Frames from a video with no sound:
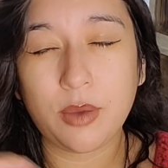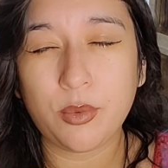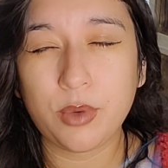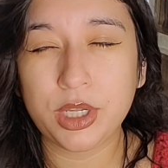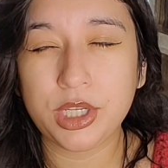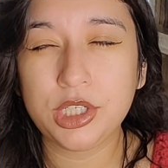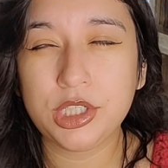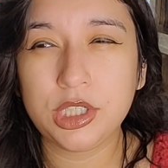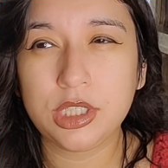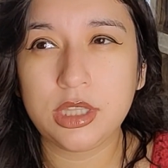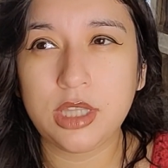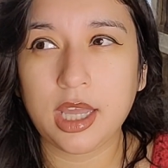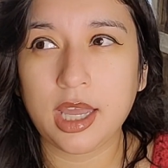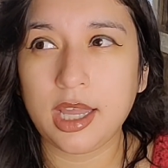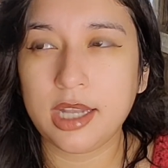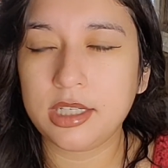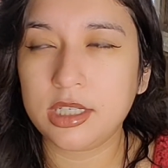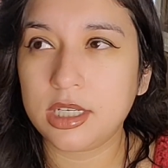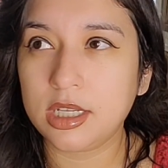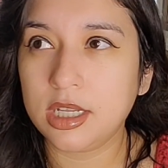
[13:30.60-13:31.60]
I wish
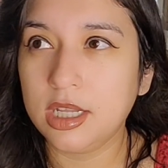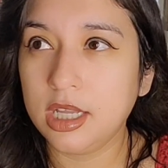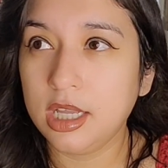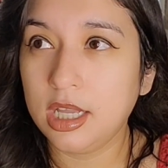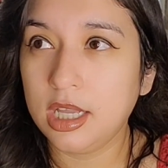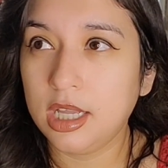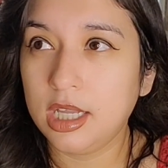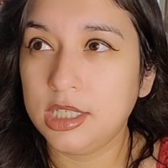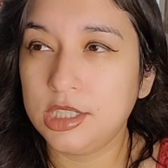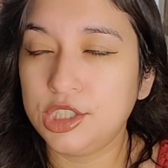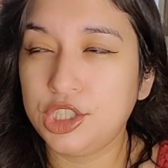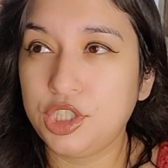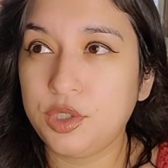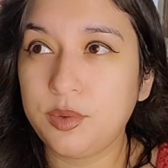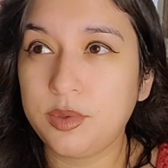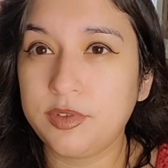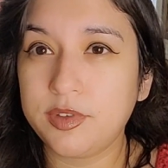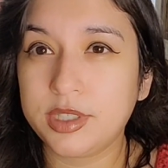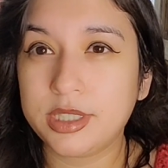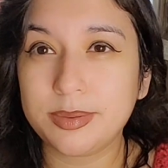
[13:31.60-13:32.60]
that she
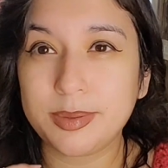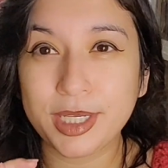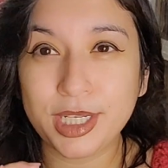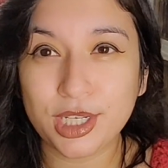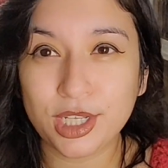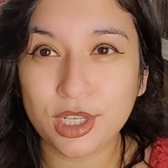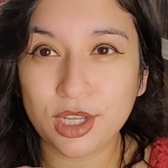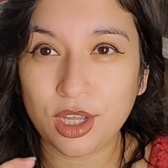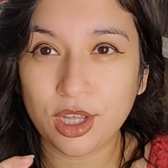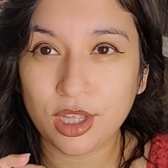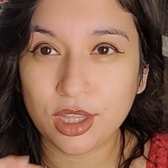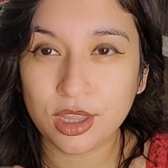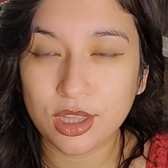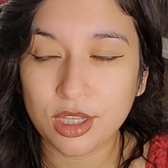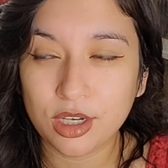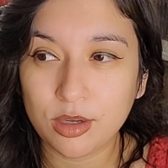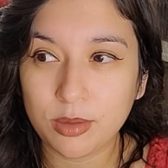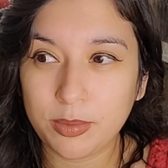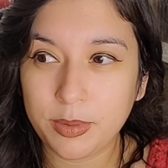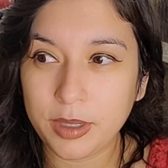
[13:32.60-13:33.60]
would have explained it a
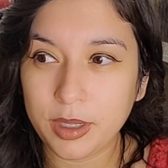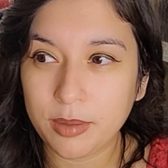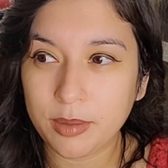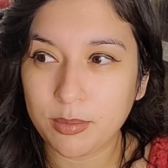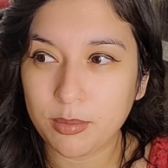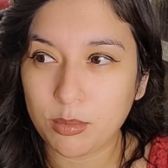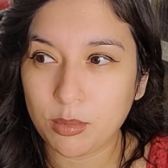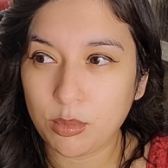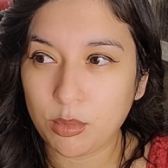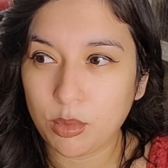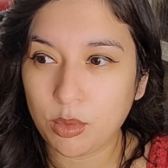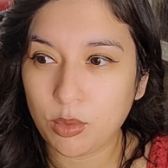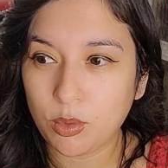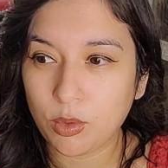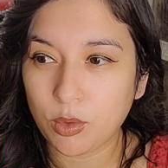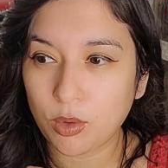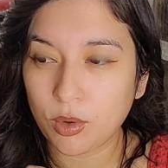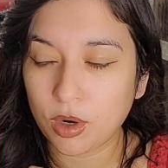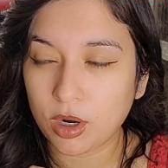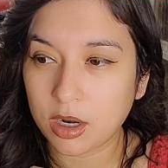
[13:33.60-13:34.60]
little bit
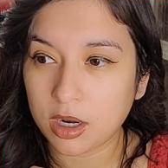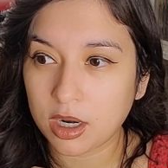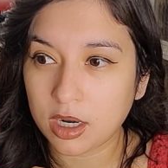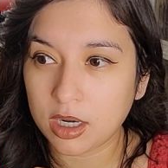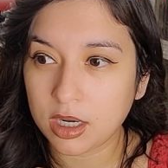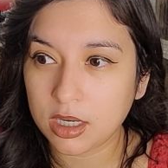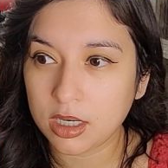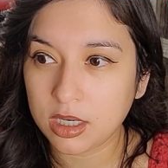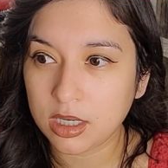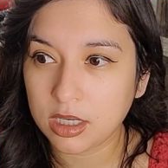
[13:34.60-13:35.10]
more,